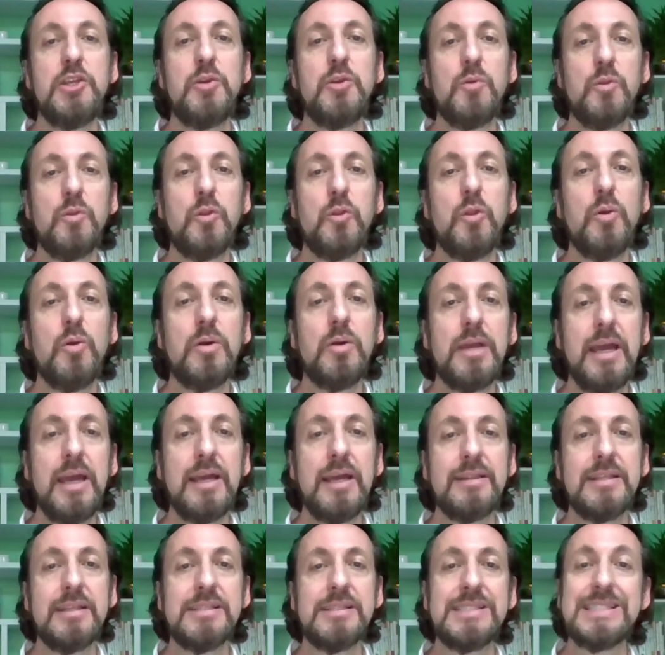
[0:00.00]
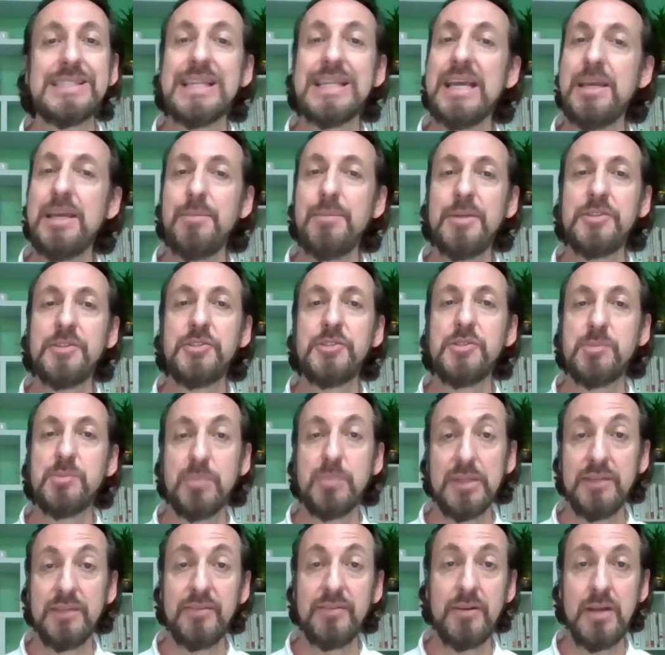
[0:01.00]
you look at the same issues,
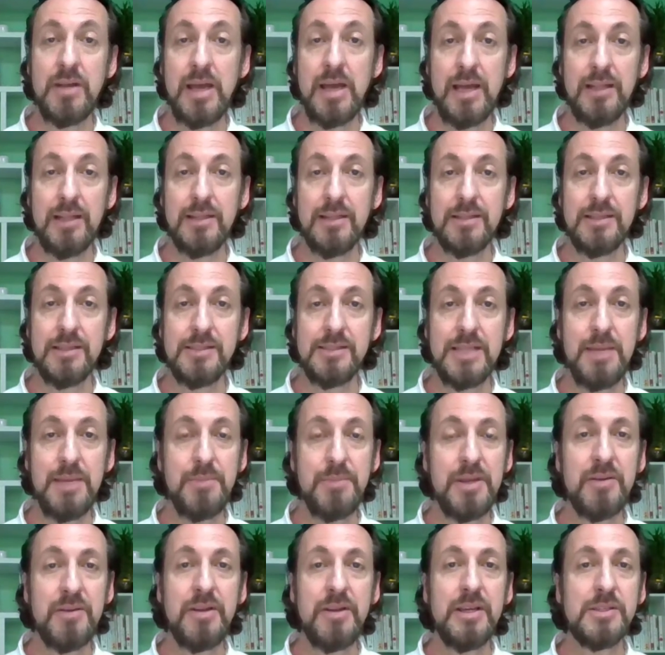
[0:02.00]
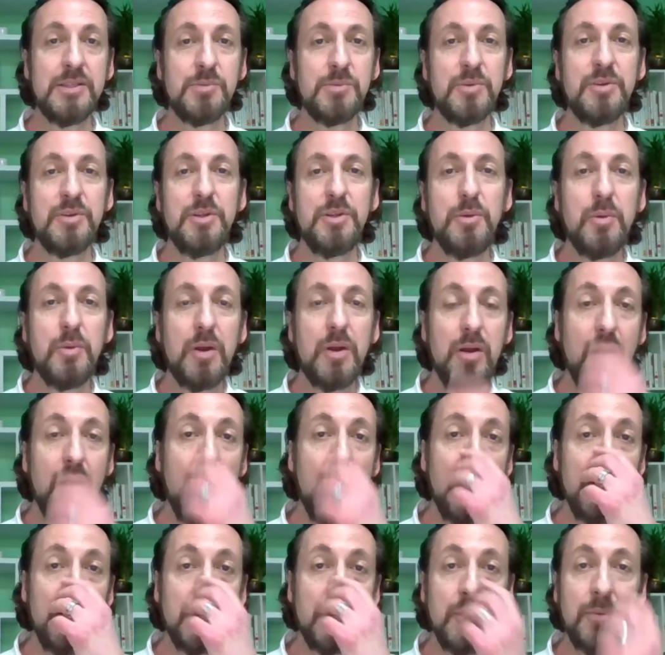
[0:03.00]
believe it or not, same areas where you are
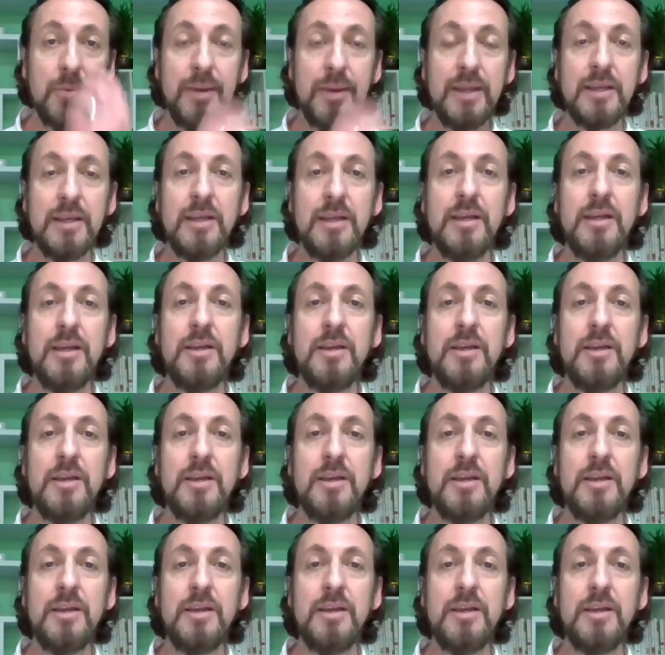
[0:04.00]
arguing,